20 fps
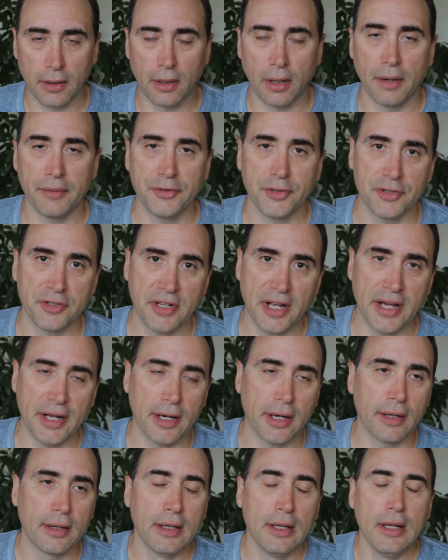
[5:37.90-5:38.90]
of your
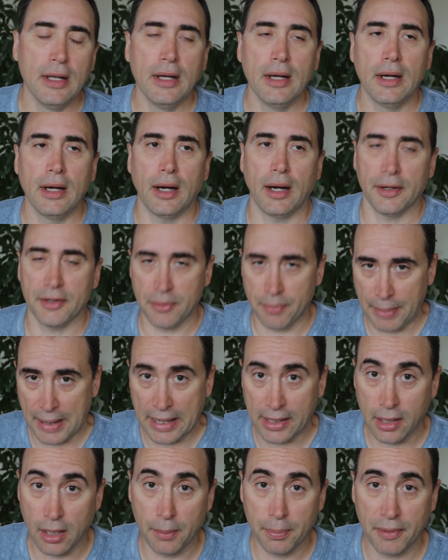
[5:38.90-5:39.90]
data, you
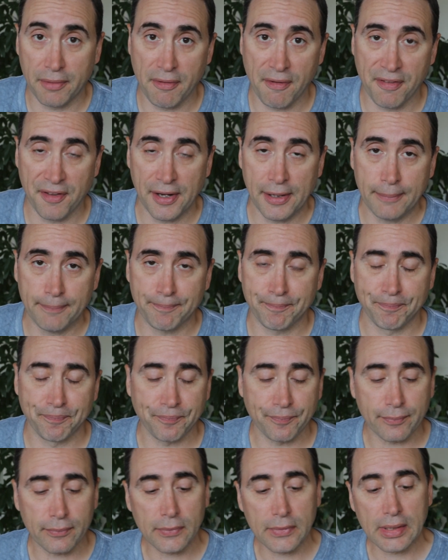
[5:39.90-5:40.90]
back up everything.
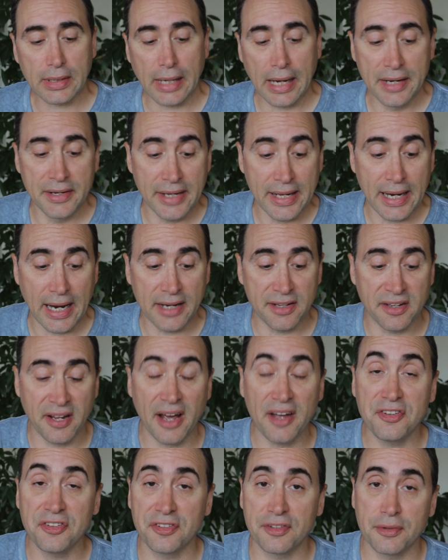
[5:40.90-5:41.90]
And then I
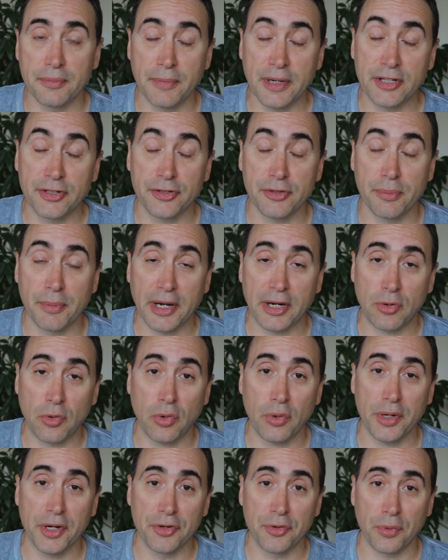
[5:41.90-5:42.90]
test, make sure my
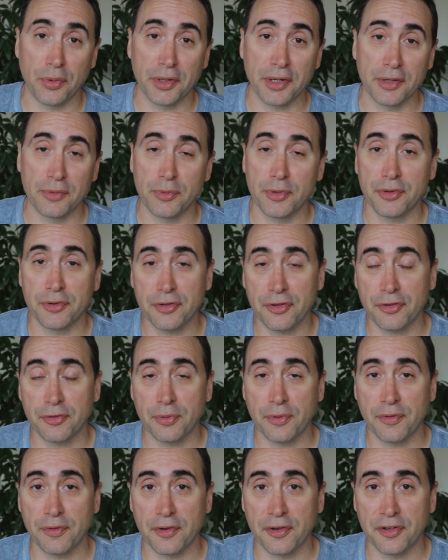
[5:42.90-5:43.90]
query is working with
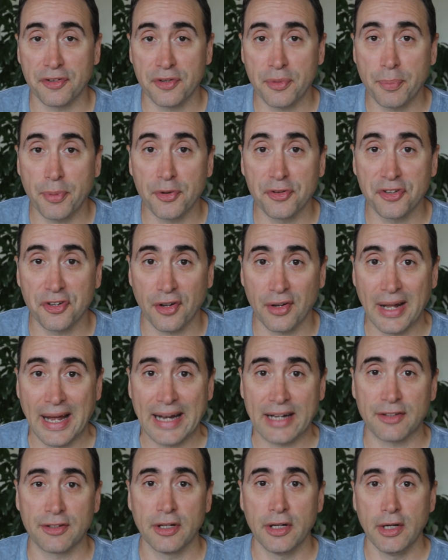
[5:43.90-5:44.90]
just with a simple
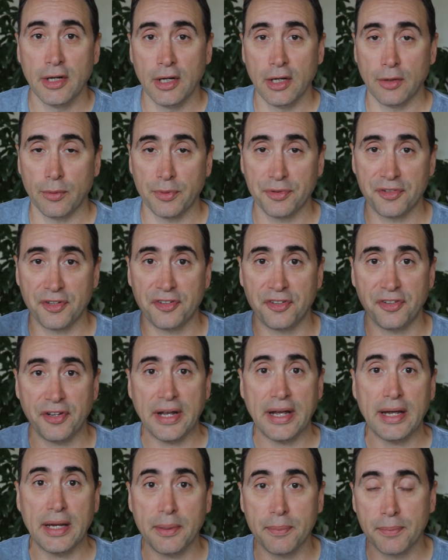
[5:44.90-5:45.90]
select with the
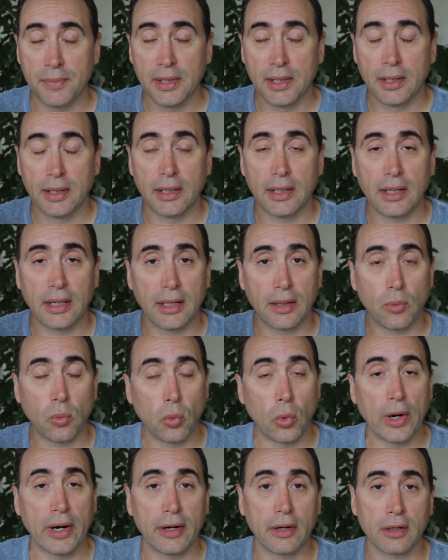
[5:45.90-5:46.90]
same
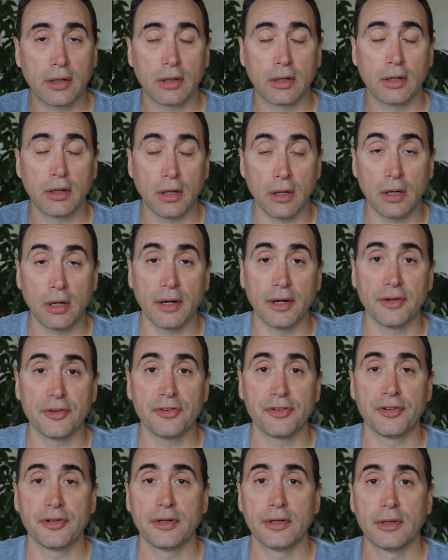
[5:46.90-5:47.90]
where
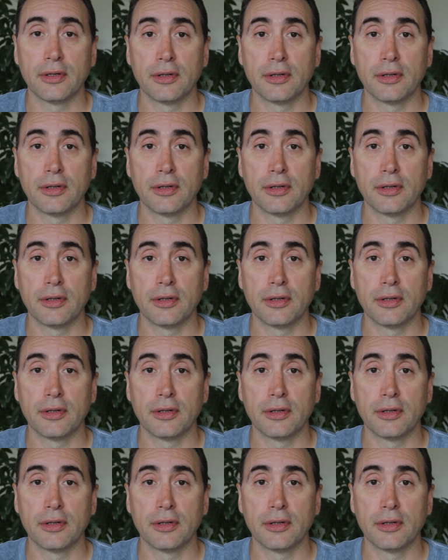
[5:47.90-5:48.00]
clause